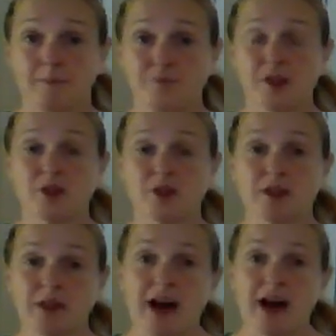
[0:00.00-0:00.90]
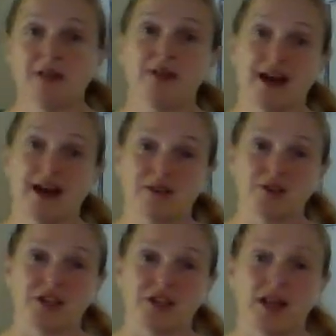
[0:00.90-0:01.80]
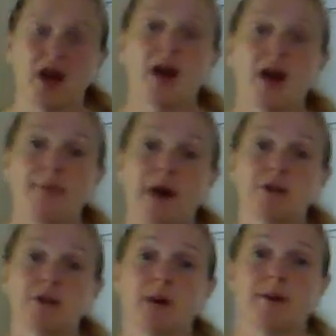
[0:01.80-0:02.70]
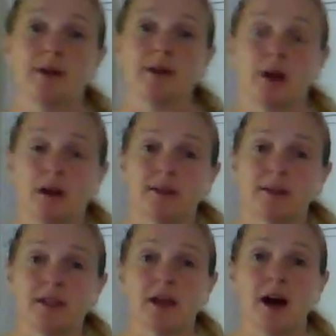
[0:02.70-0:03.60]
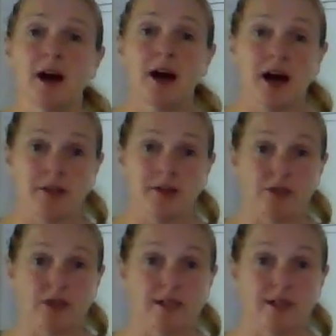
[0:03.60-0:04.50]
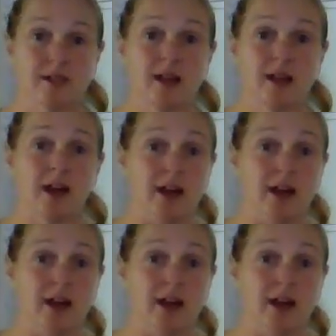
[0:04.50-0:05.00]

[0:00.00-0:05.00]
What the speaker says: There's a lot of energy bound up in the carbons, hydrogens, and